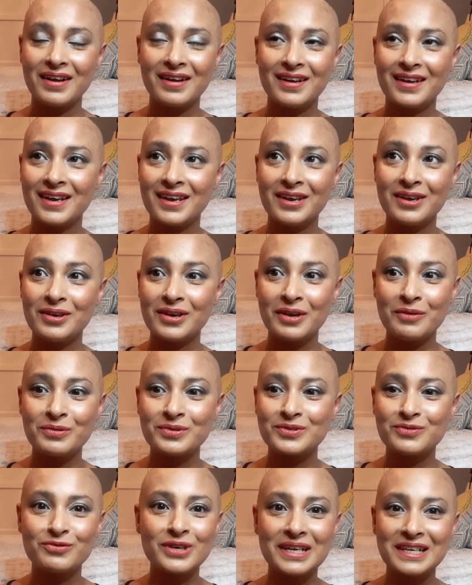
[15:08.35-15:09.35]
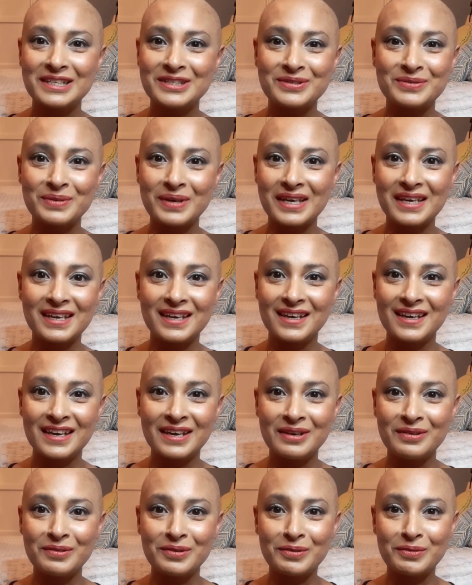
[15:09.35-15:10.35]
he was really sweet.
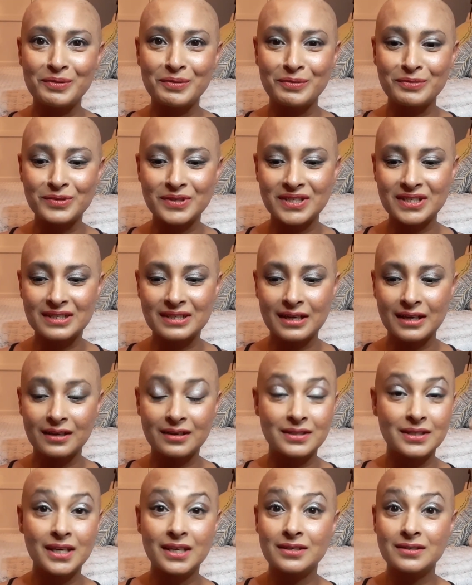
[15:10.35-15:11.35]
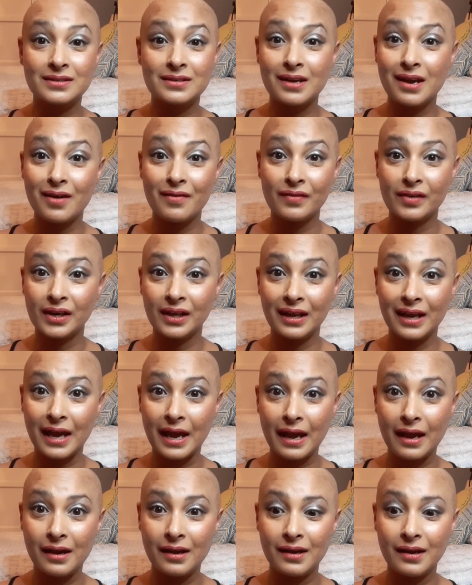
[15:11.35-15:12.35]
He was just like, because he doesn't have any
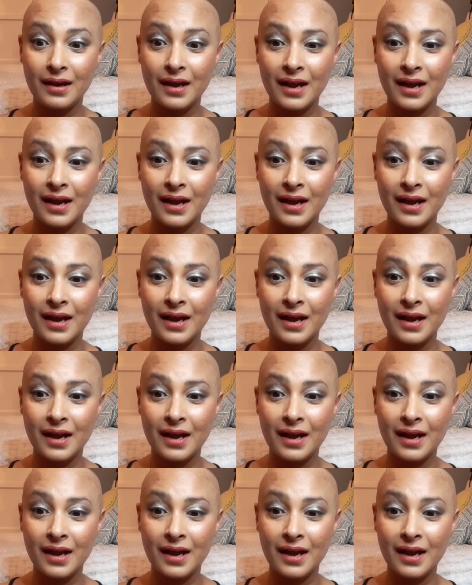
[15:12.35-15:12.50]
hair,